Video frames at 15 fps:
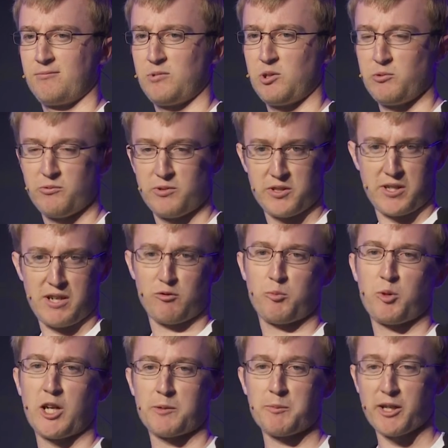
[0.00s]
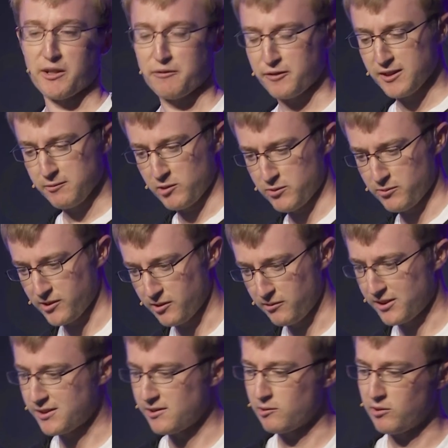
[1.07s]
you discover product market fit, which we'll go
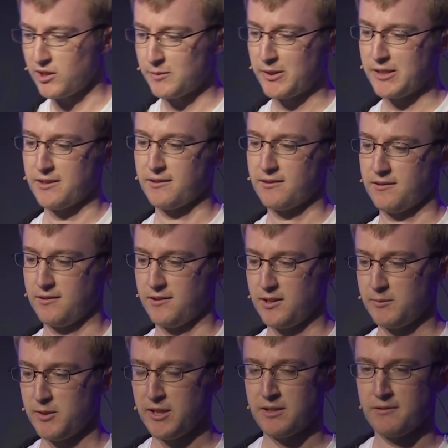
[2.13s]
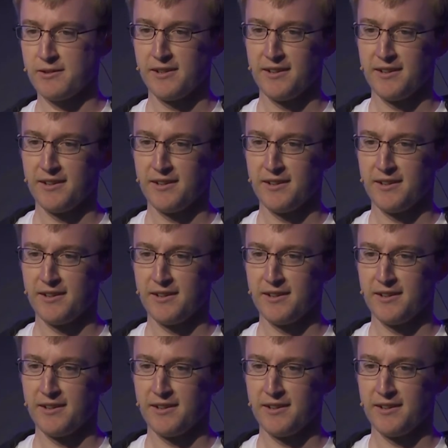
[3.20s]
into quite a bit in a minute.